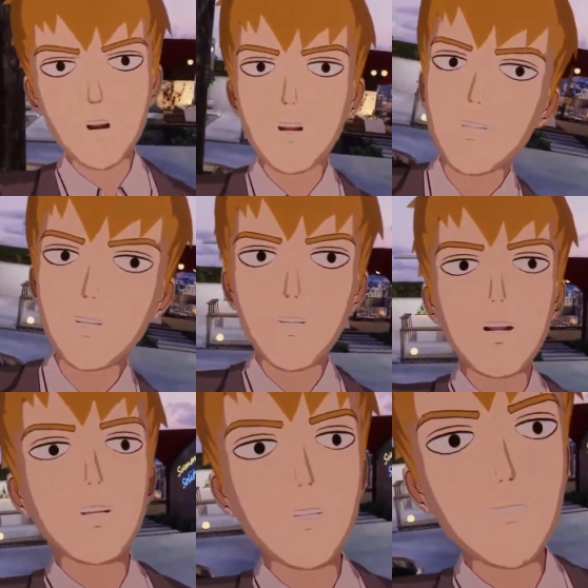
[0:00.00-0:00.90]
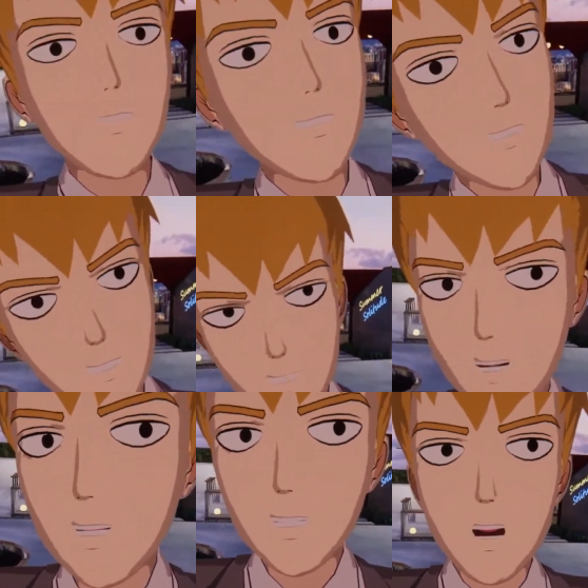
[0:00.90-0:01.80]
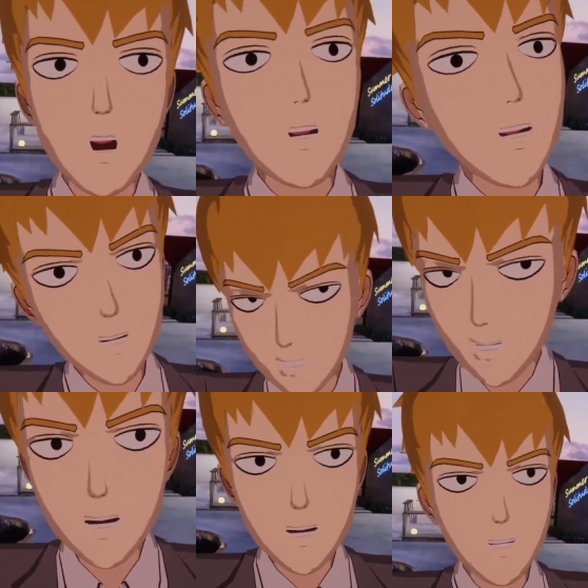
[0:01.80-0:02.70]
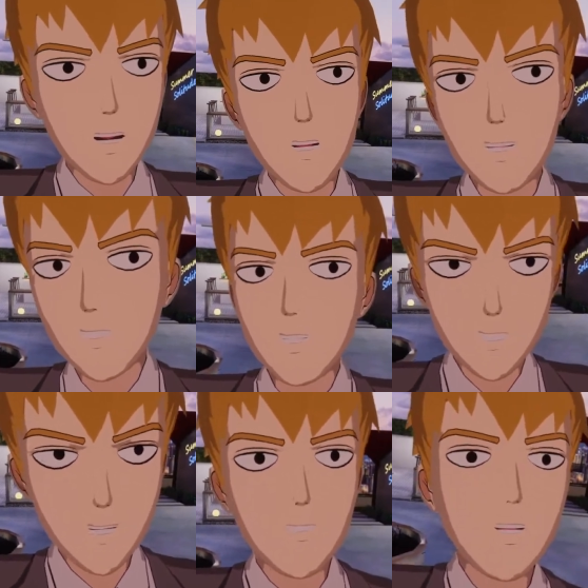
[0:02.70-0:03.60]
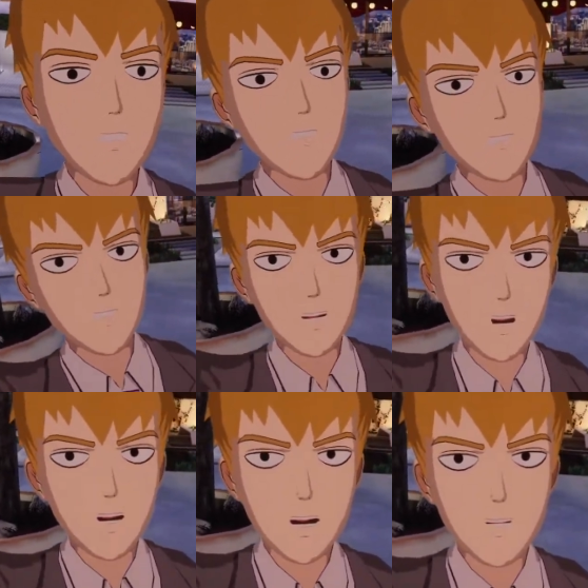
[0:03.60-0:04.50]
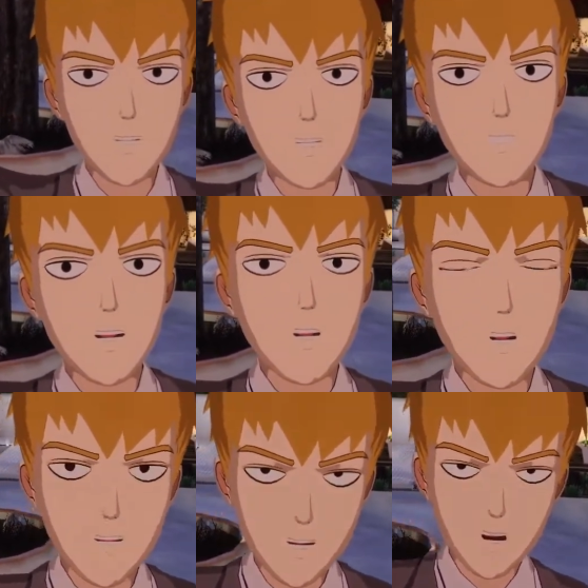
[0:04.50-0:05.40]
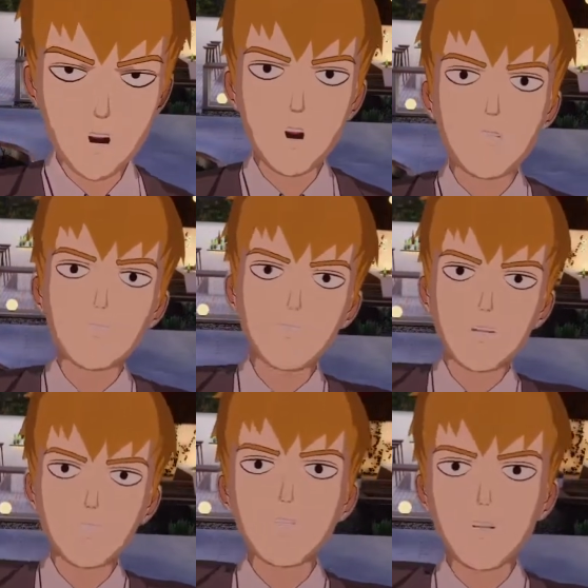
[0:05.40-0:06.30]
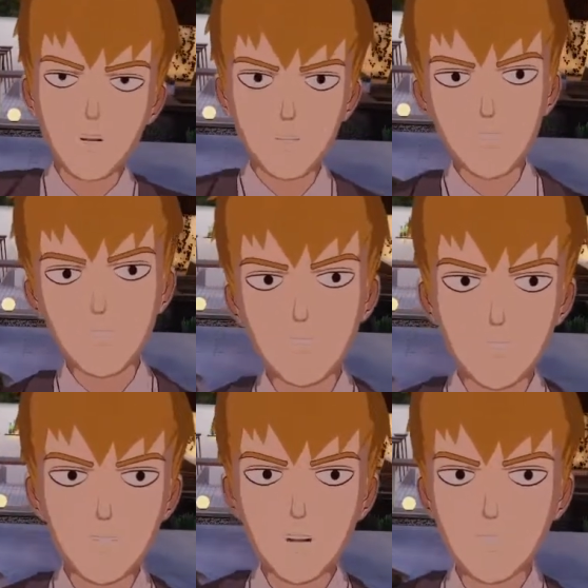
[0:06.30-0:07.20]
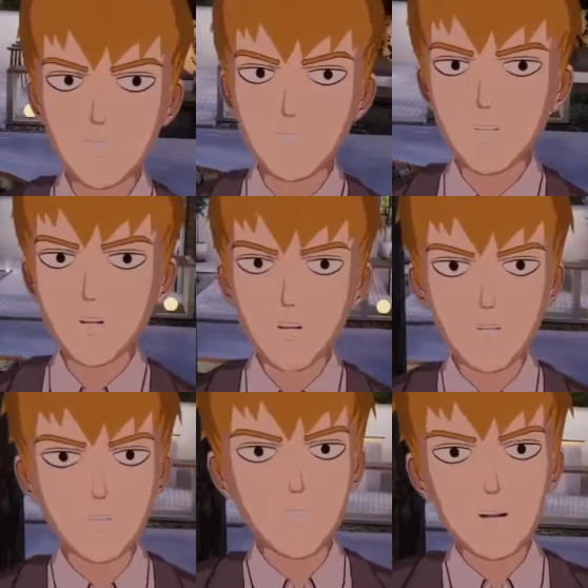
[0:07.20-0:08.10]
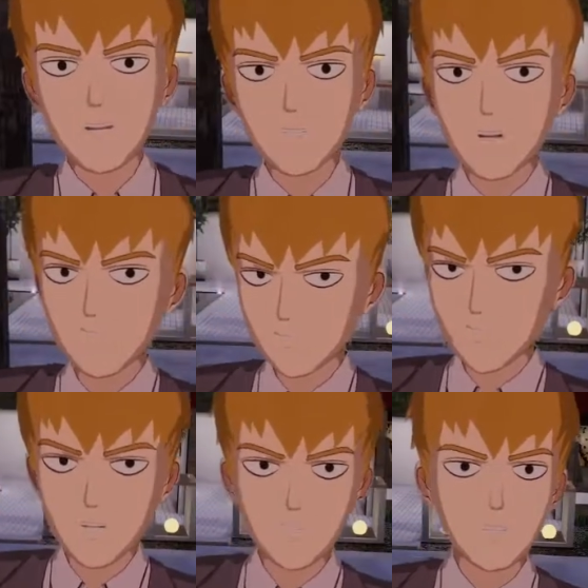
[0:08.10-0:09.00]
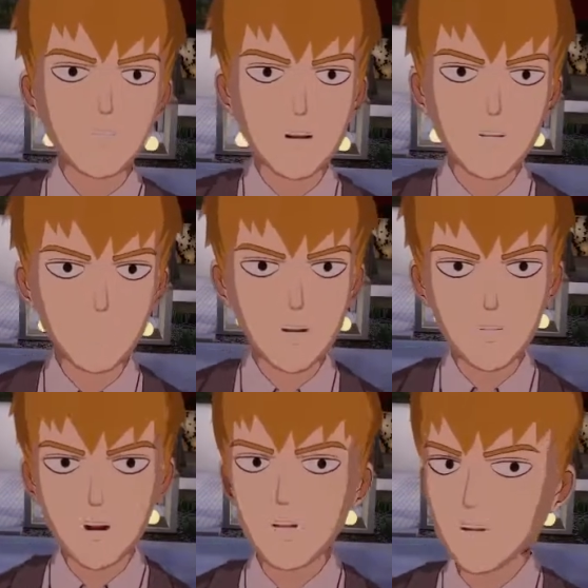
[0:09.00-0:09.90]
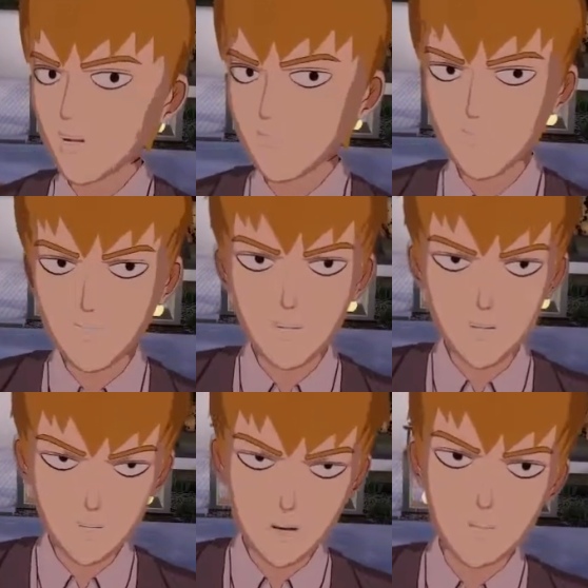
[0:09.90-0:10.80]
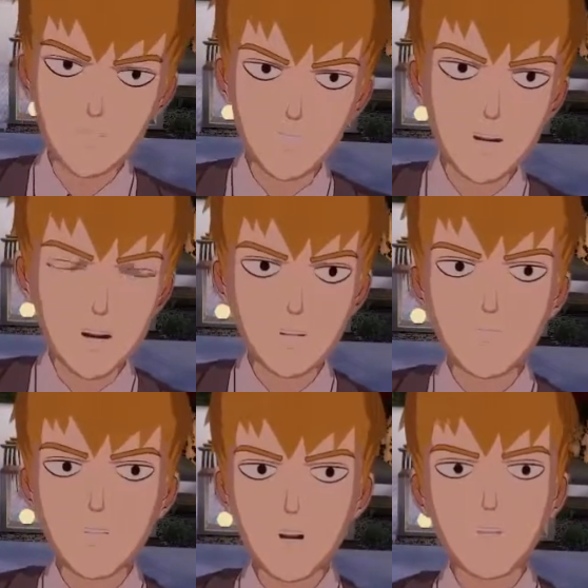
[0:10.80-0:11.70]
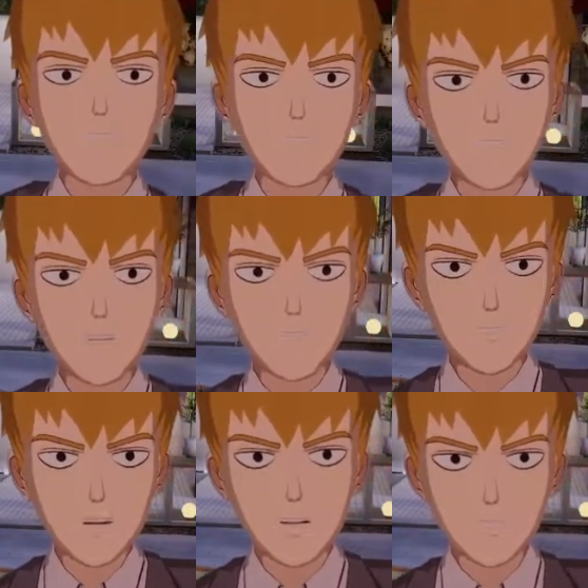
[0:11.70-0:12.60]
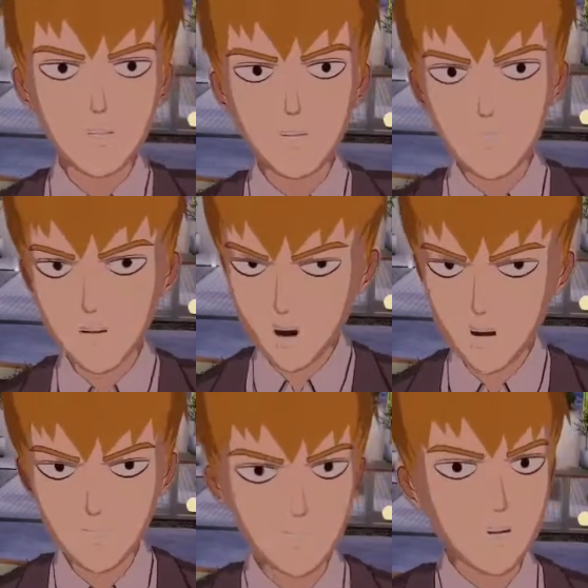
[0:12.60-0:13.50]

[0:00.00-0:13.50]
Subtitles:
realized, things are going slightly crazy. So I'm just here to explain a bit of the situation. I just want to spread some light on what's going on because I think this is highly important. So first thing I want to say